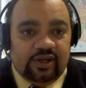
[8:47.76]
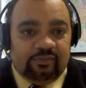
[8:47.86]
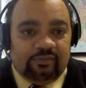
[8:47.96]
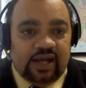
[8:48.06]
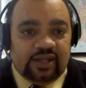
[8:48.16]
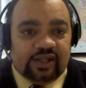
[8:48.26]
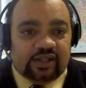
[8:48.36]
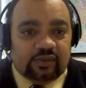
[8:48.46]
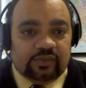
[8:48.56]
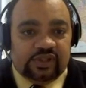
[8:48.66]
my neck
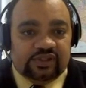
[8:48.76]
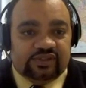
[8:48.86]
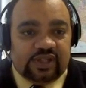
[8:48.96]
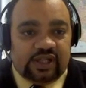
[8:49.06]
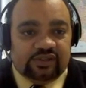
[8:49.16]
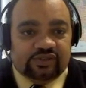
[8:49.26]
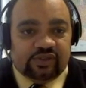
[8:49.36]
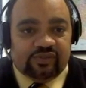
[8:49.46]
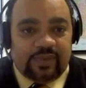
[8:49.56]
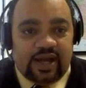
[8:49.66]
of the woods down the
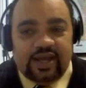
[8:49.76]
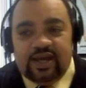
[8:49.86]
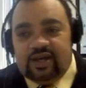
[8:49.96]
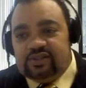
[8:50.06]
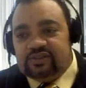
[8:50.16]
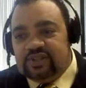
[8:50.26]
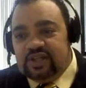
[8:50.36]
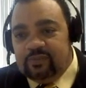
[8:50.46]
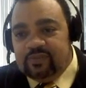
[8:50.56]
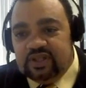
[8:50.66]
street from my house.
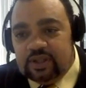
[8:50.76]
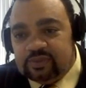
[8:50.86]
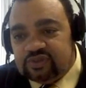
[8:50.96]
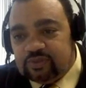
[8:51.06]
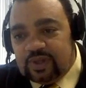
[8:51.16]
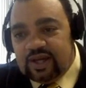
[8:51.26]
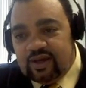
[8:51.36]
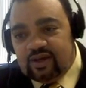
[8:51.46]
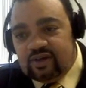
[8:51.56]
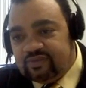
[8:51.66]
How many numbers do I
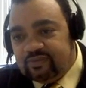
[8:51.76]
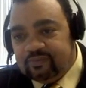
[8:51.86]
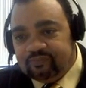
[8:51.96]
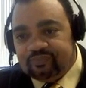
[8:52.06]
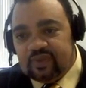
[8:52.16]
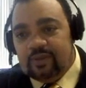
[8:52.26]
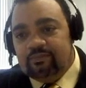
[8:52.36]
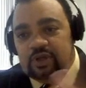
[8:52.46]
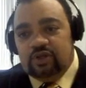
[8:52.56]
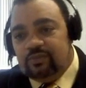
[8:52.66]
have?
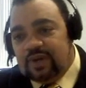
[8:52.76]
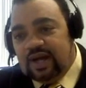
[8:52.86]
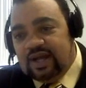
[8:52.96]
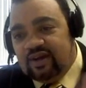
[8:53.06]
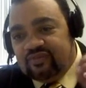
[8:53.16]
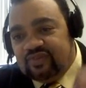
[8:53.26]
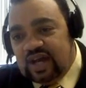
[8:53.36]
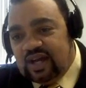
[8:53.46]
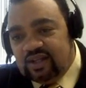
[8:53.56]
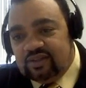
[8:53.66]
Boom, I have
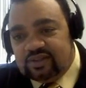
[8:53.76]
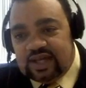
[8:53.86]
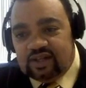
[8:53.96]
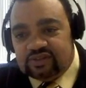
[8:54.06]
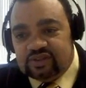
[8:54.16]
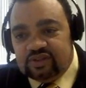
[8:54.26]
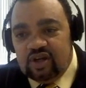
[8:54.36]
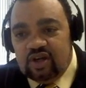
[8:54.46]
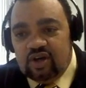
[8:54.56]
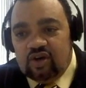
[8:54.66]

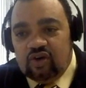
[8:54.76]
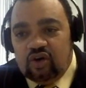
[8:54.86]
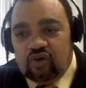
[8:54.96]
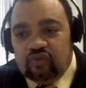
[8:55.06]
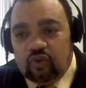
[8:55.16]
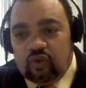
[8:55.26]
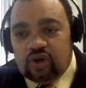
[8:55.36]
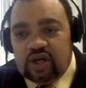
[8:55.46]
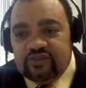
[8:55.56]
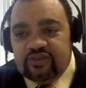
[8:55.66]

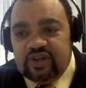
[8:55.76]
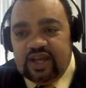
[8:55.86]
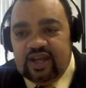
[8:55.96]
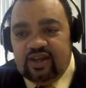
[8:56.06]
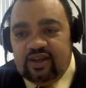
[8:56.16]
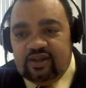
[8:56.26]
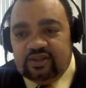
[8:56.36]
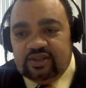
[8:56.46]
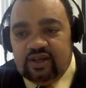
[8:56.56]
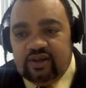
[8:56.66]

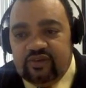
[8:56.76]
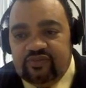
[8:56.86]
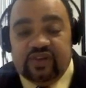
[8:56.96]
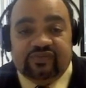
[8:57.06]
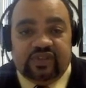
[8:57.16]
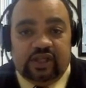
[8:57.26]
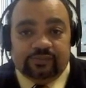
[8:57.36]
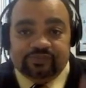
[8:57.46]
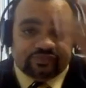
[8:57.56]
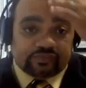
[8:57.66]
9,450
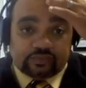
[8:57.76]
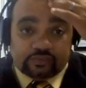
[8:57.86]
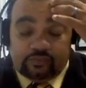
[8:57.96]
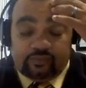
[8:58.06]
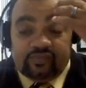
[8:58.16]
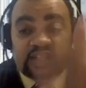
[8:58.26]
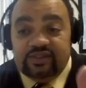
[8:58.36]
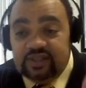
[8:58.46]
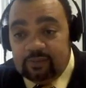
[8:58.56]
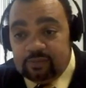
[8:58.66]

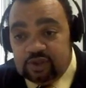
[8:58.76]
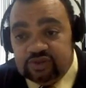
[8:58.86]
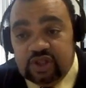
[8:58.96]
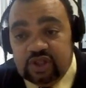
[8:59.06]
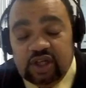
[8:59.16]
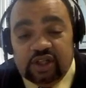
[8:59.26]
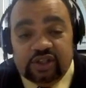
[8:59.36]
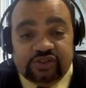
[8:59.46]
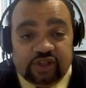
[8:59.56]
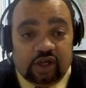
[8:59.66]
numbers.
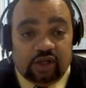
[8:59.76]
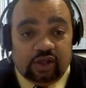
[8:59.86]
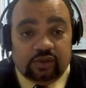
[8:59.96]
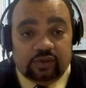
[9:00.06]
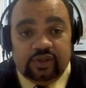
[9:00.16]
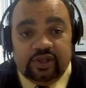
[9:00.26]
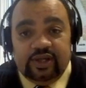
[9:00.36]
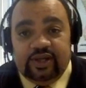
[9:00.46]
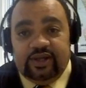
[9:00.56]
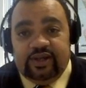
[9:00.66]
So
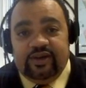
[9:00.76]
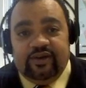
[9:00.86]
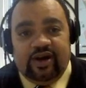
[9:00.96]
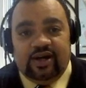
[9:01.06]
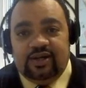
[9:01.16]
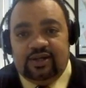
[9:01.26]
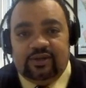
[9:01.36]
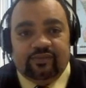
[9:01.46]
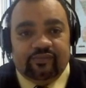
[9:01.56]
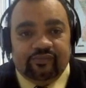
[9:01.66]
um,